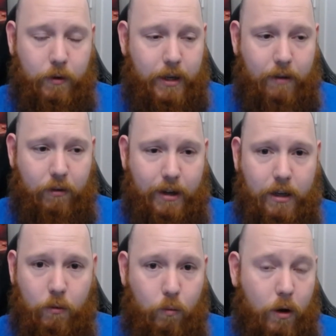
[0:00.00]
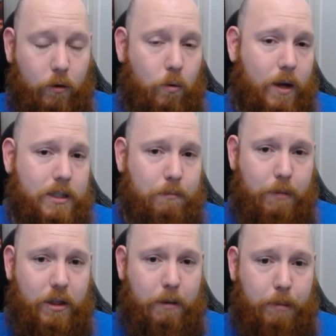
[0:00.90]
leveling, world quests,
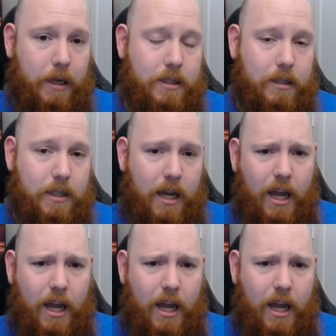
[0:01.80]
mythic pluses,